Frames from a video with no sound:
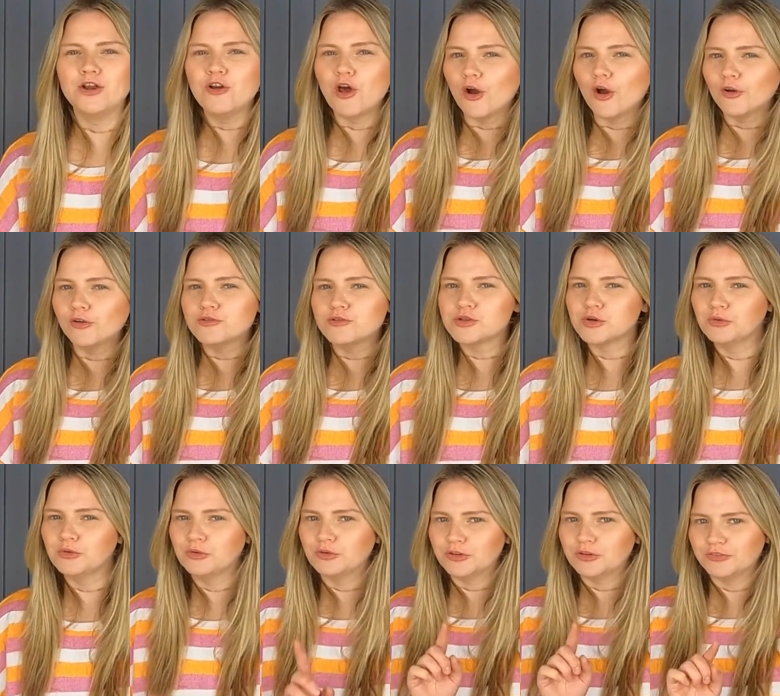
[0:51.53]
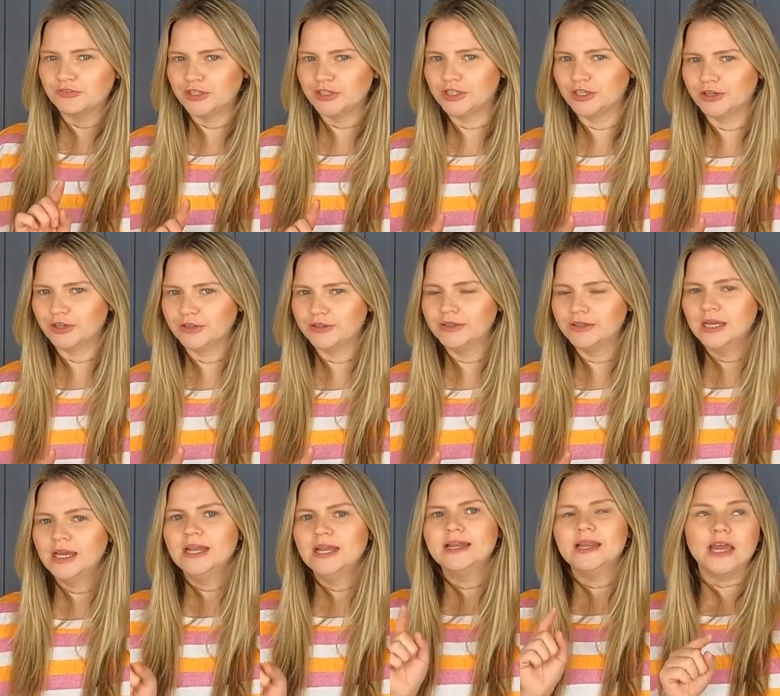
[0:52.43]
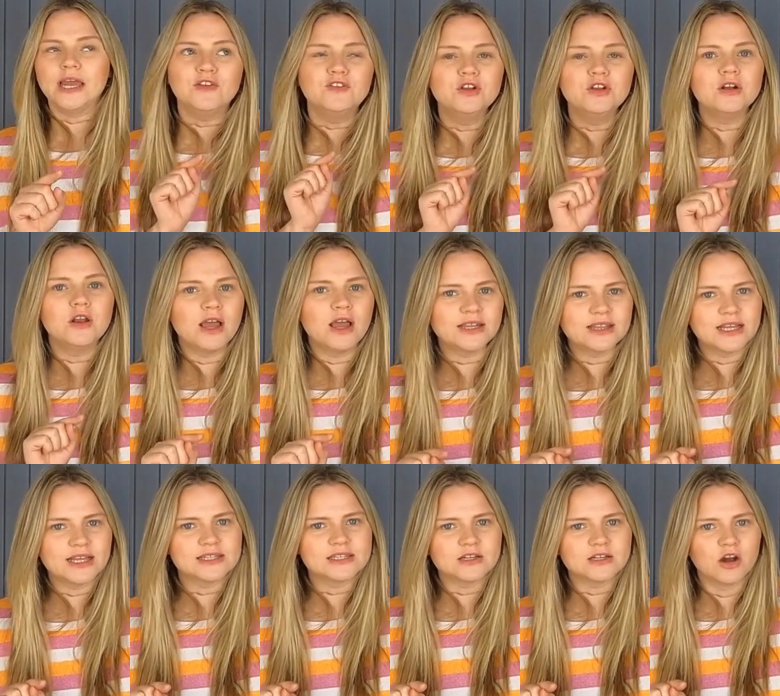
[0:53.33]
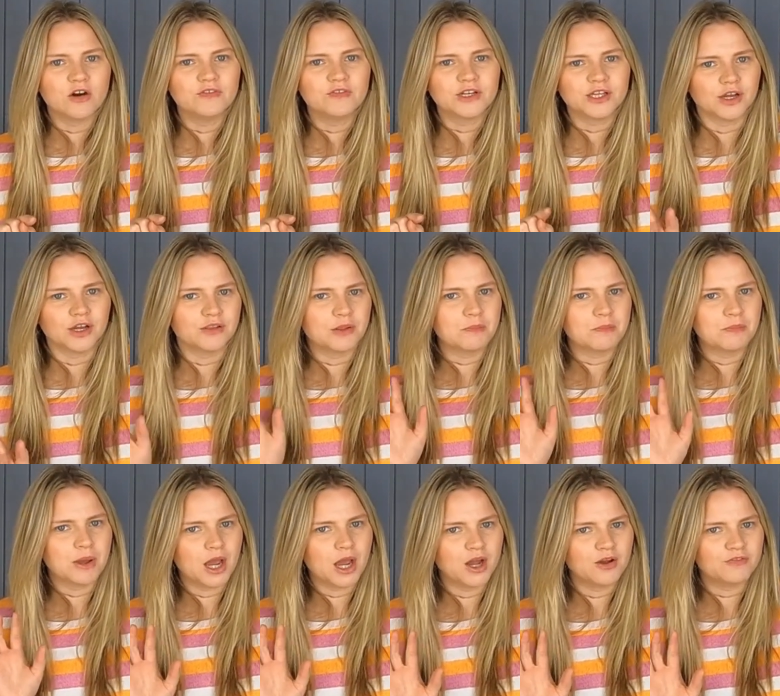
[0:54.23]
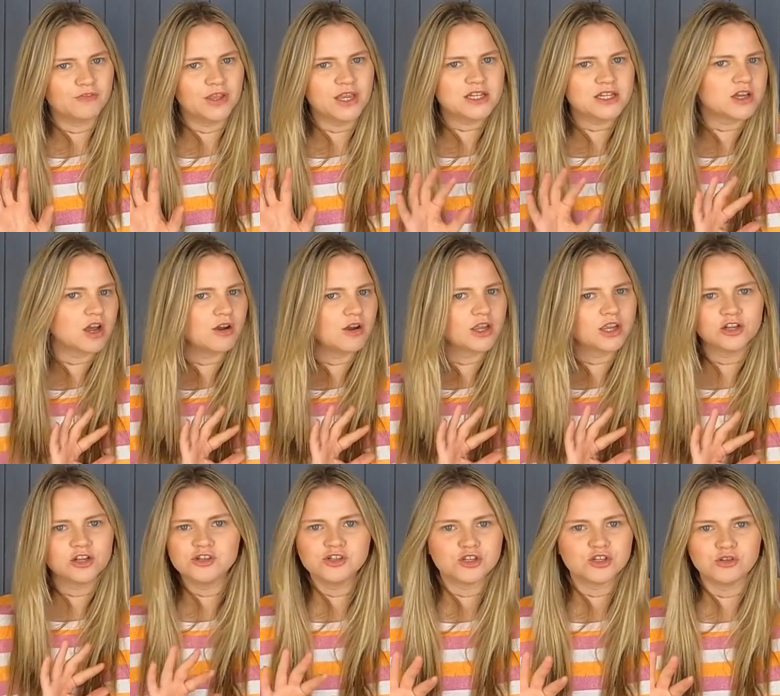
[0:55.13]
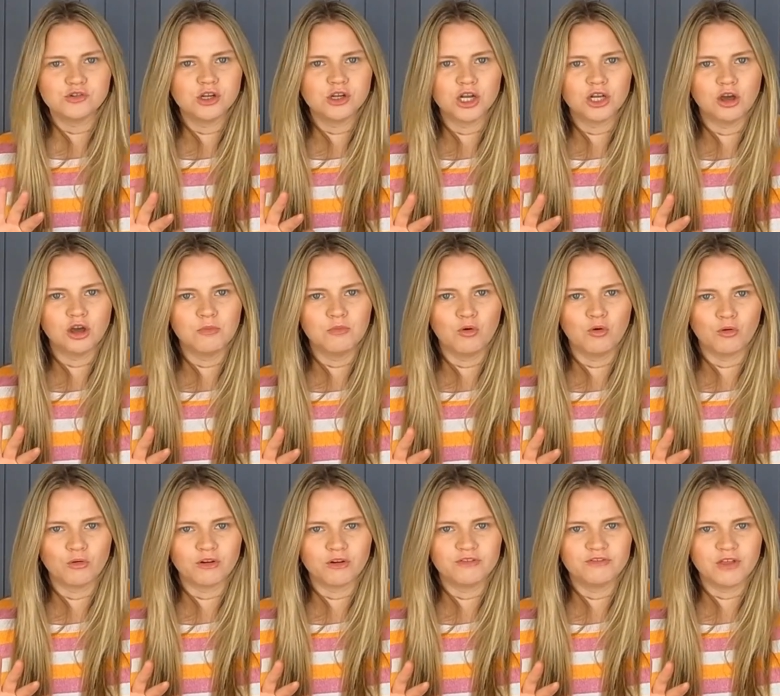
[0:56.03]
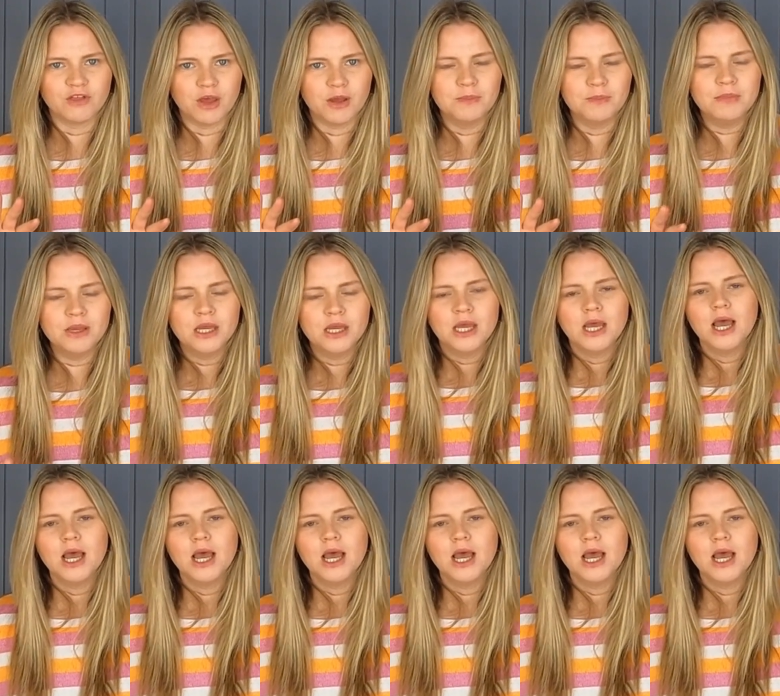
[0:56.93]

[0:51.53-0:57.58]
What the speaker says: no talk video. Now, if you like that style video, then perfect. I can do a lot more of them.